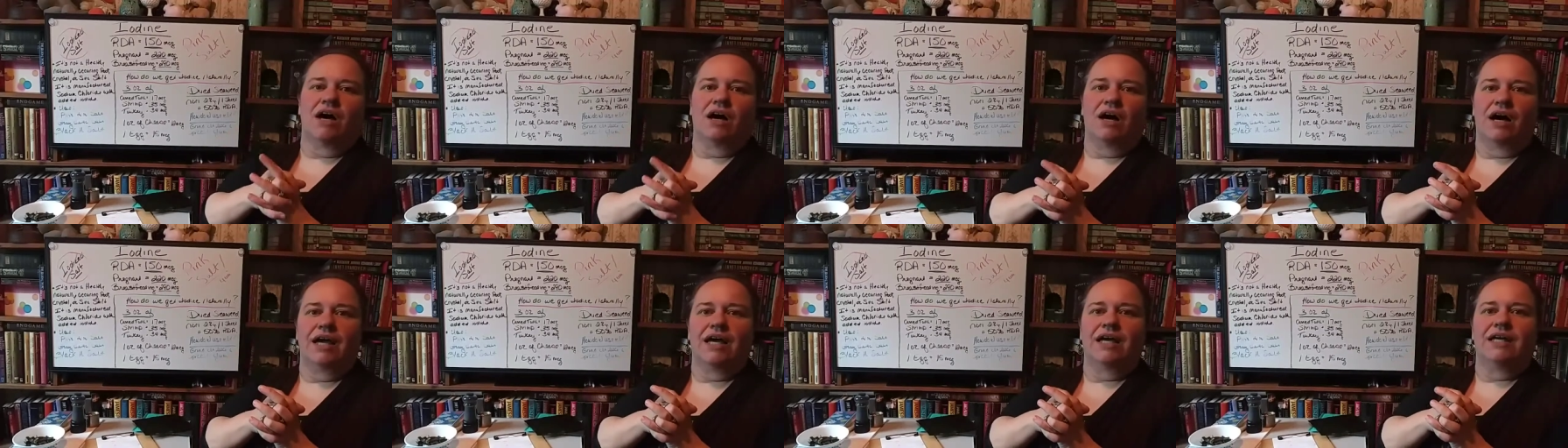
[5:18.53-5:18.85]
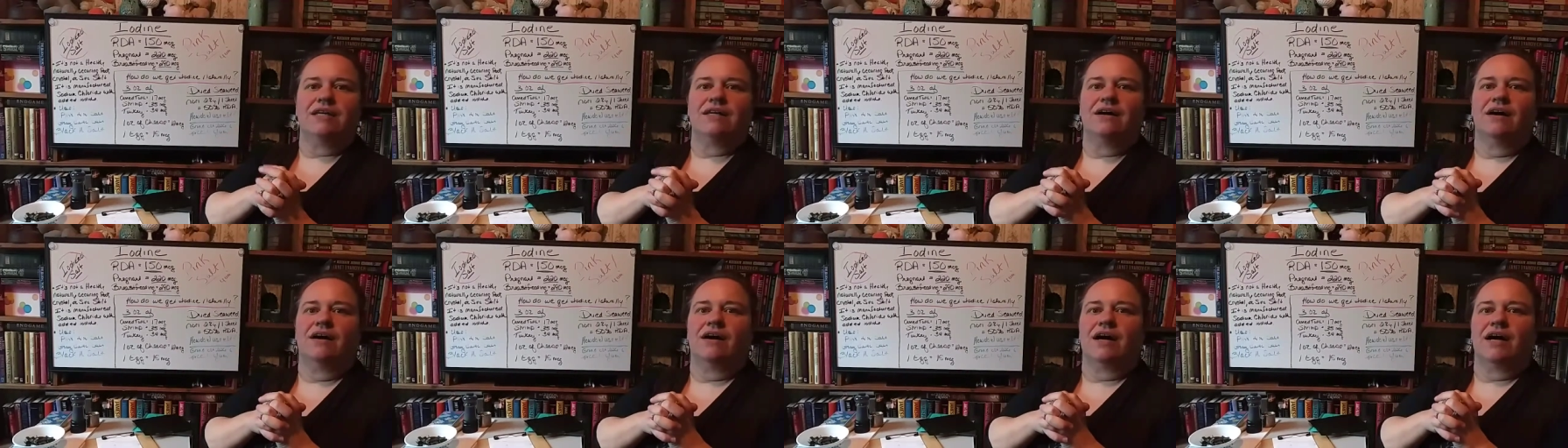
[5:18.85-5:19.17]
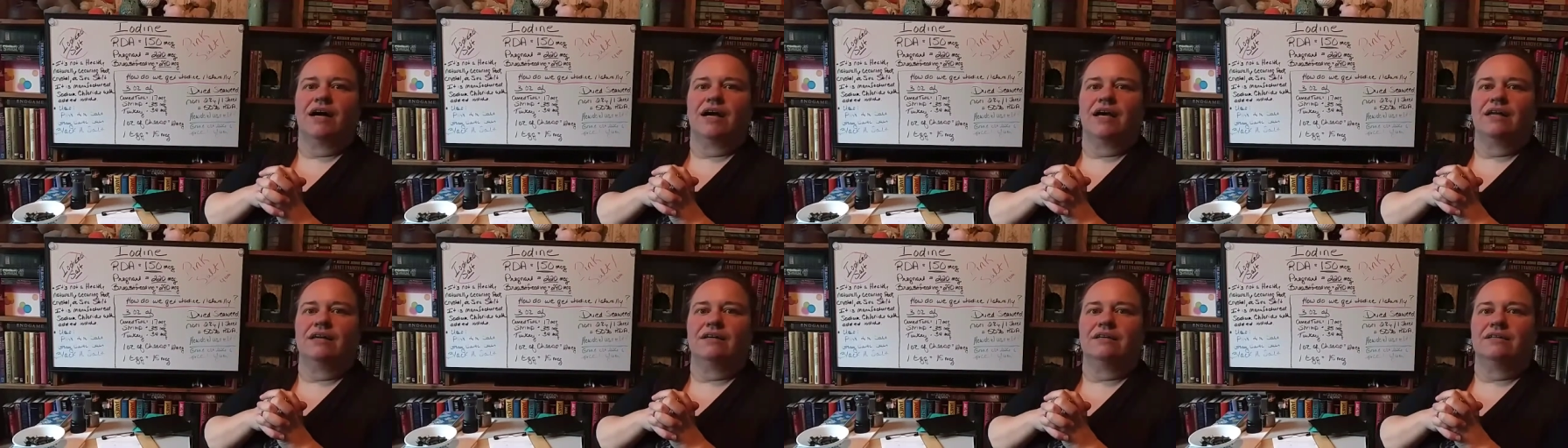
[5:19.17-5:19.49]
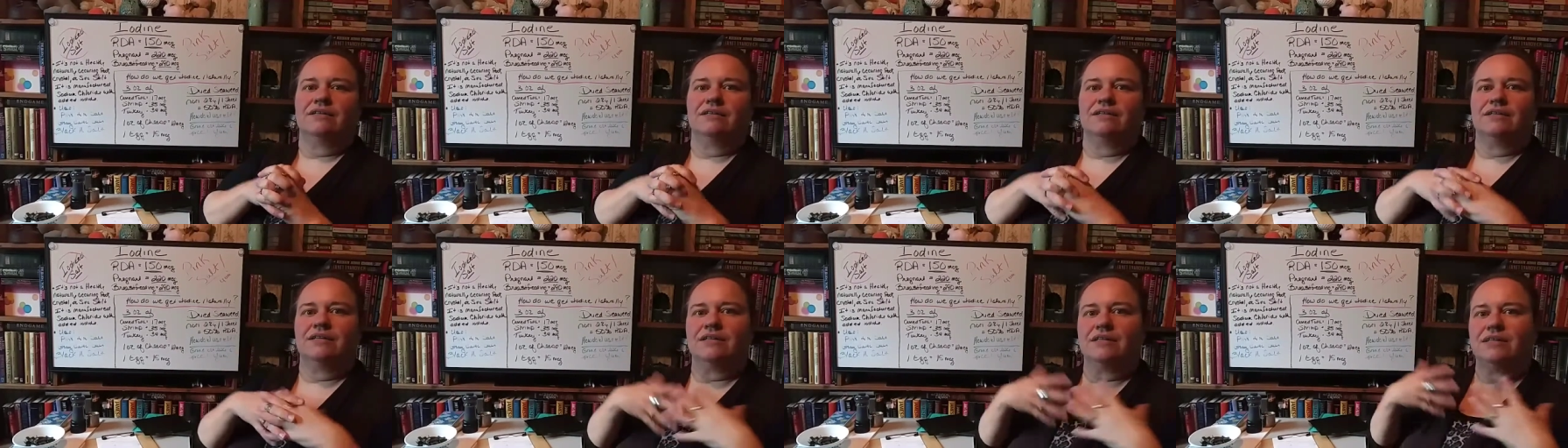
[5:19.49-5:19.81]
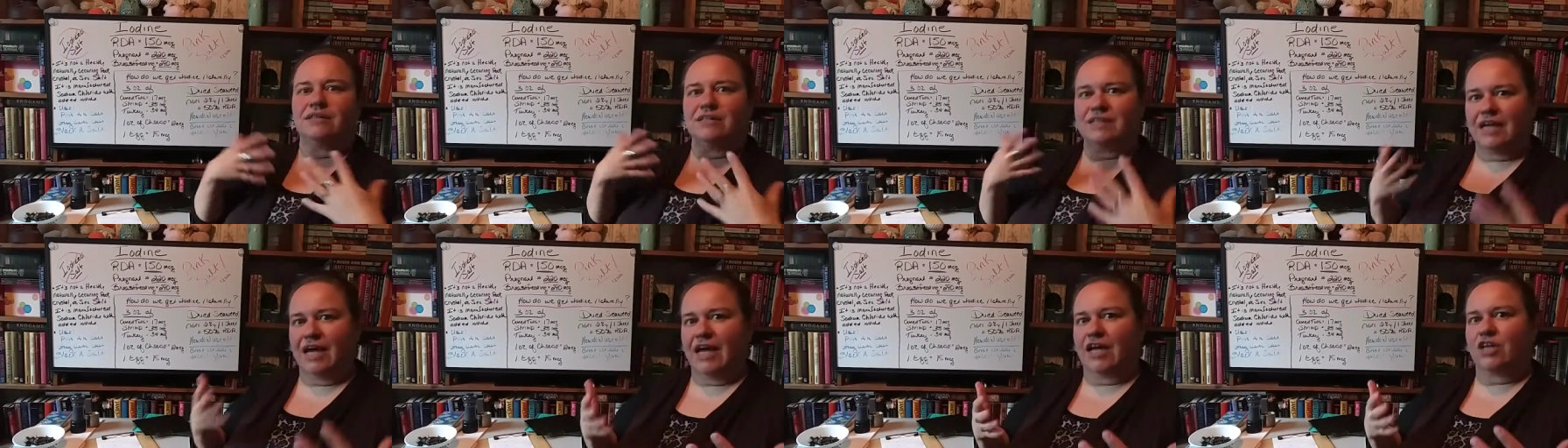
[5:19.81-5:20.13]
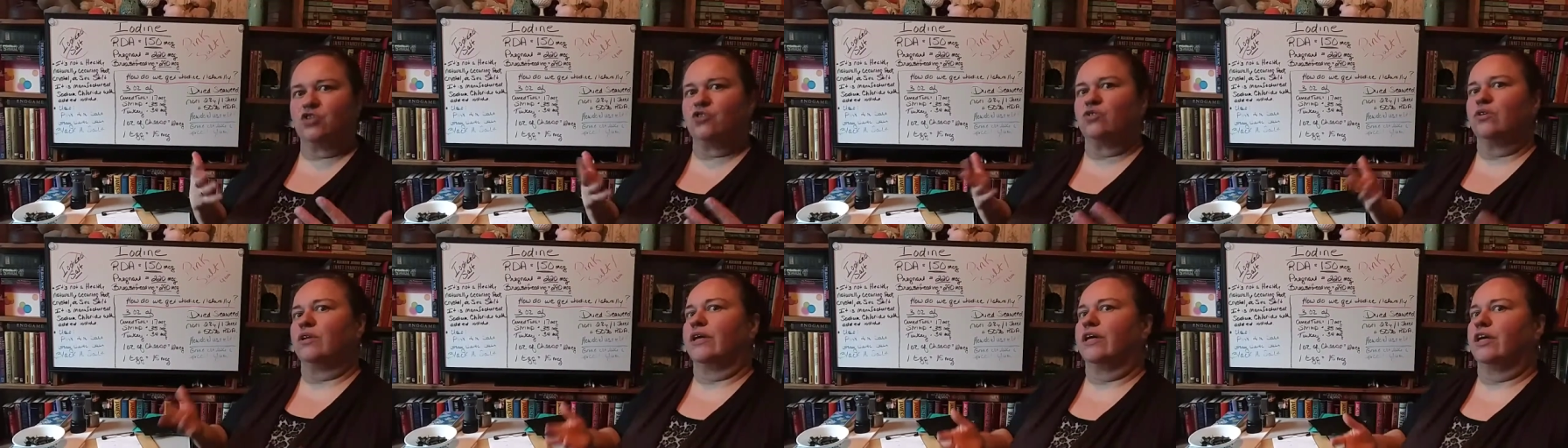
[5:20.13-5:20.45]
iodine
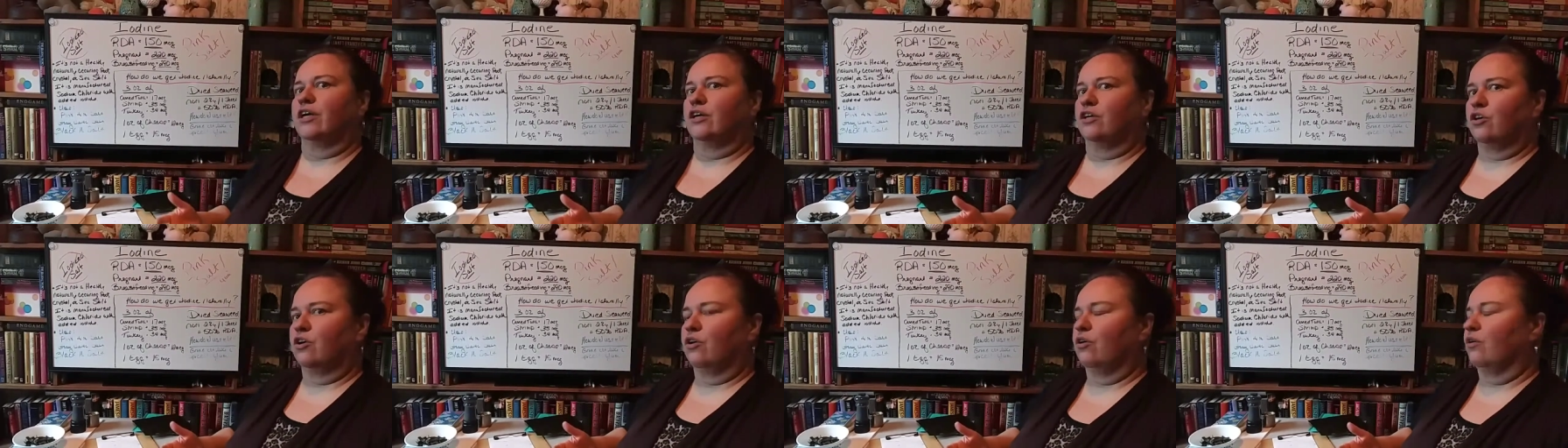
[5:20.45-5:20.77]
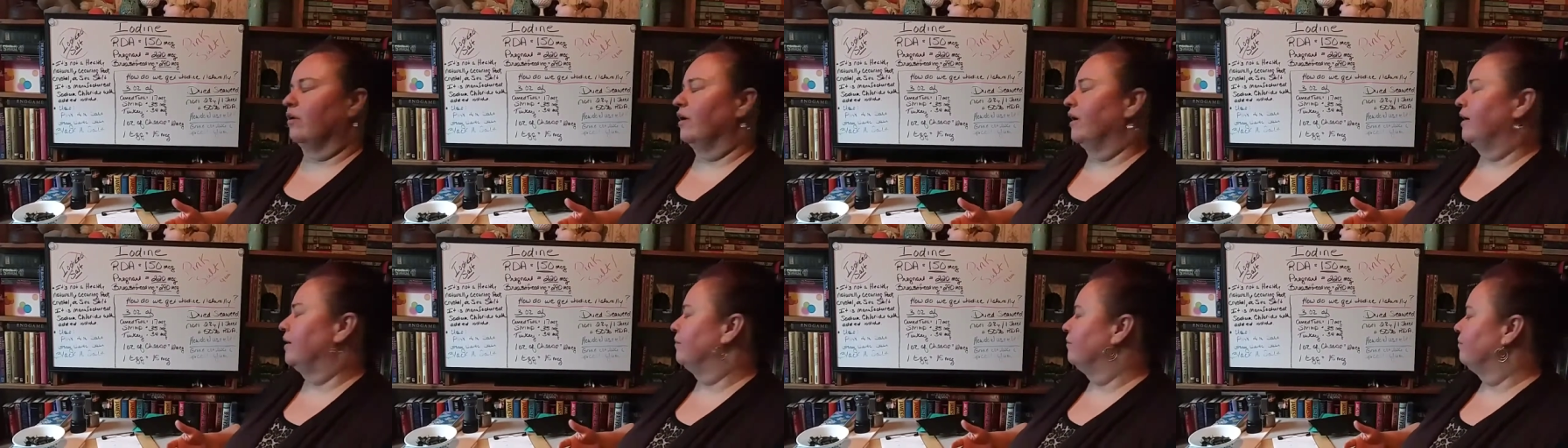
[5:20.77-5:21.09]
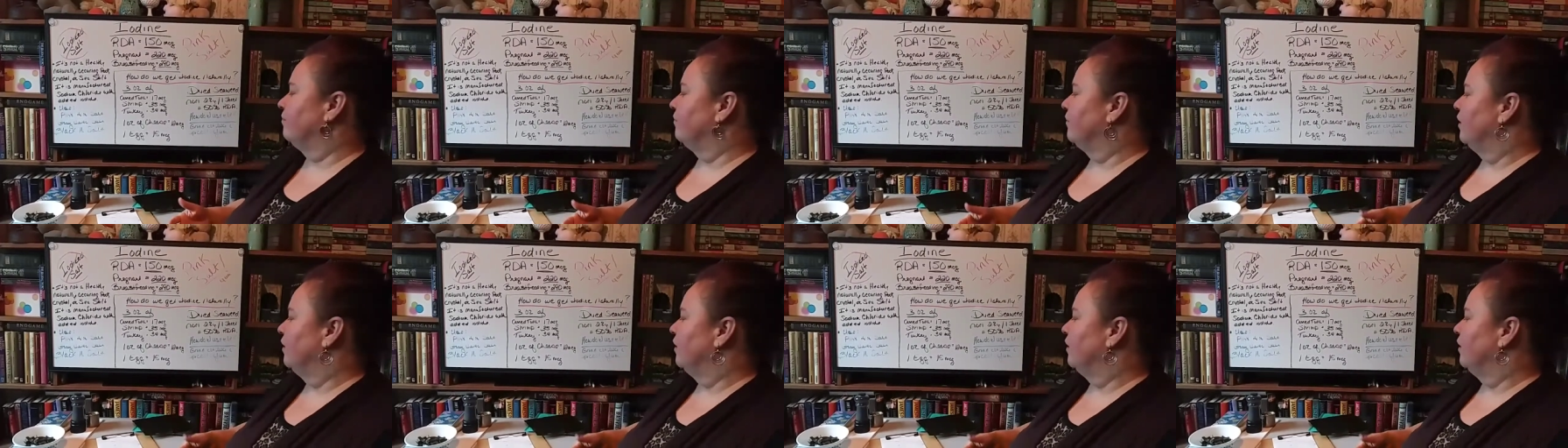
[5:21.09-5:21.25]
naturally occurring.